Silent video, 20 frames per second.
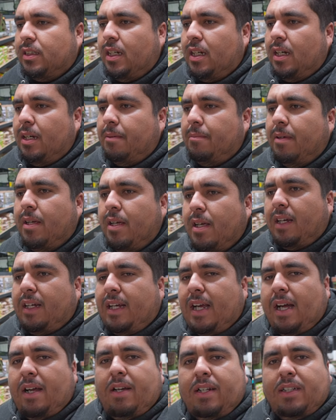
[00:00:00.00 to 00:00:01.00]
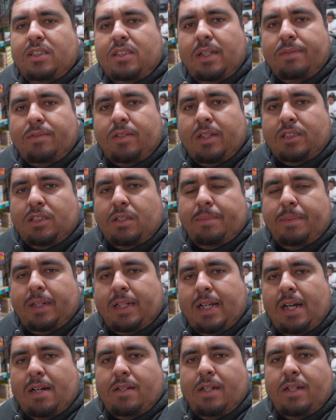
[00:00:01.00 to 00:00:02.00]
um, counting stuff that should be
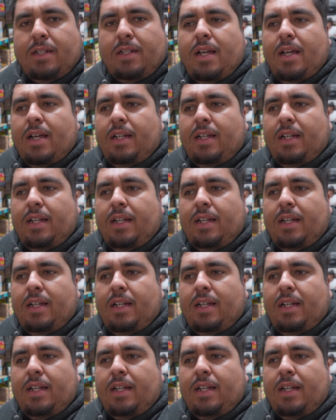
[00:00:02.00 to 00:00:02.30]
counted.